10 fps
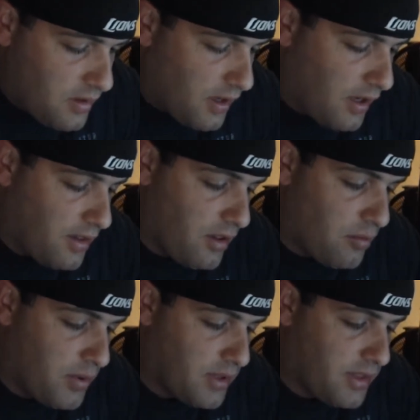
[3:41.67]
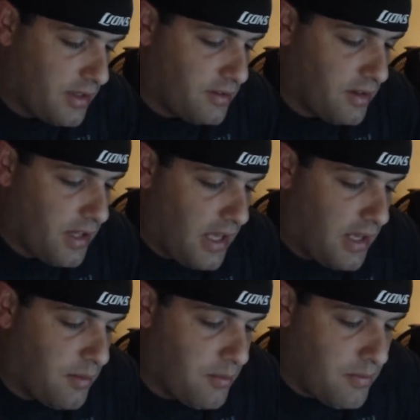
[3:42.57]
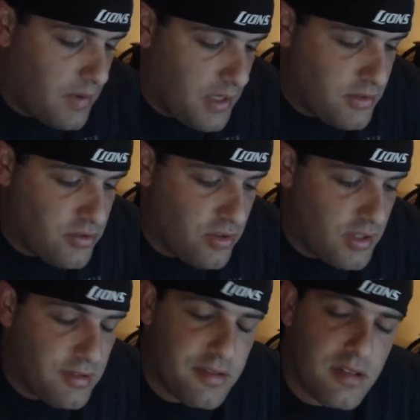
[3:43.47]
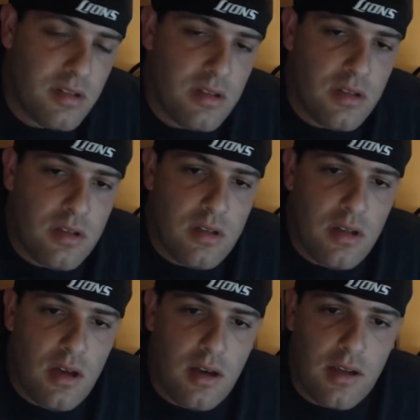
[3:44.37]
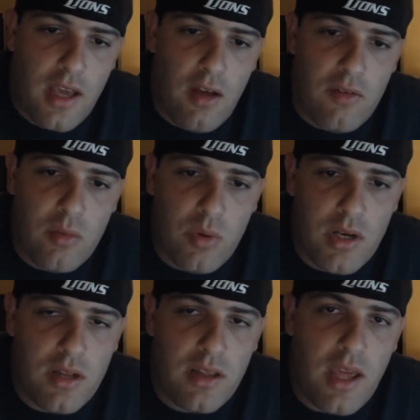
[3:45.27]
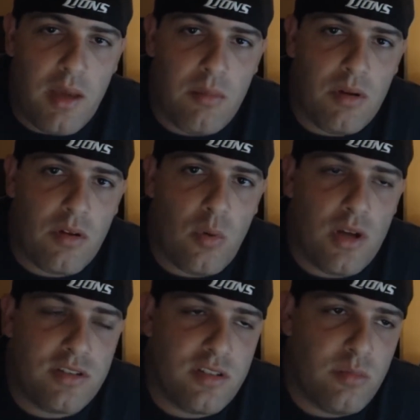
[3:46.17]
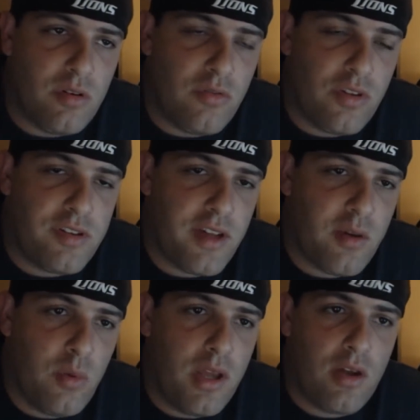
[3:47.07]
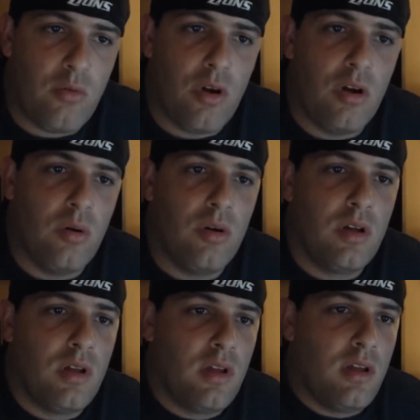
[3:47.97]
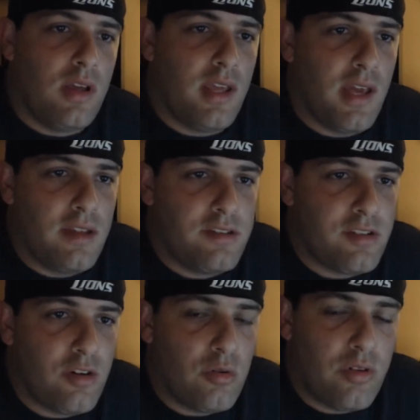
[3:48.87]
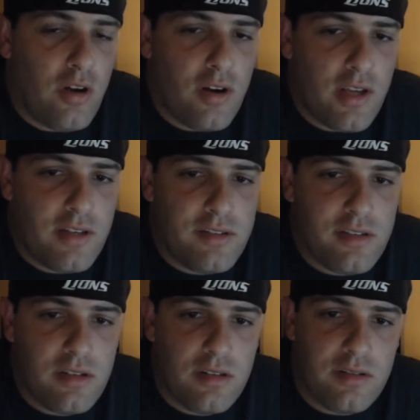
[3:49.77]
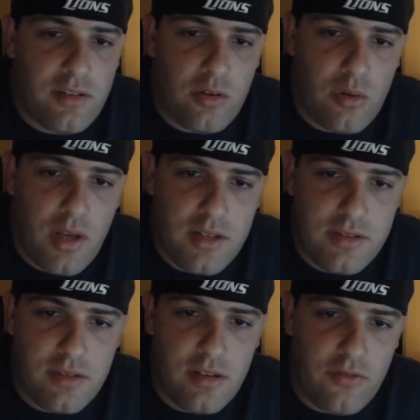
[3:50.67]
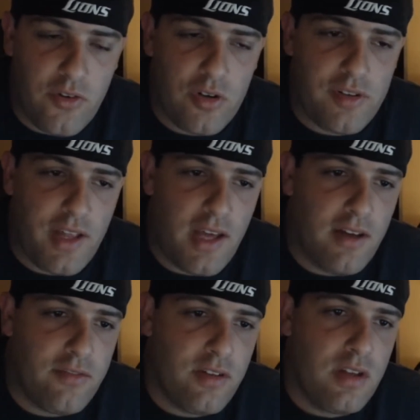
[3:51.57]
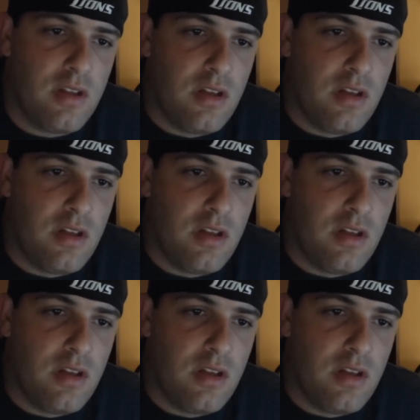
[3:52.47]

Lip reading: The other big things of the game: injuries. Calvin went into the game questionable for the 2nd week in a row. He had 0 targets, 0 catches in the first half.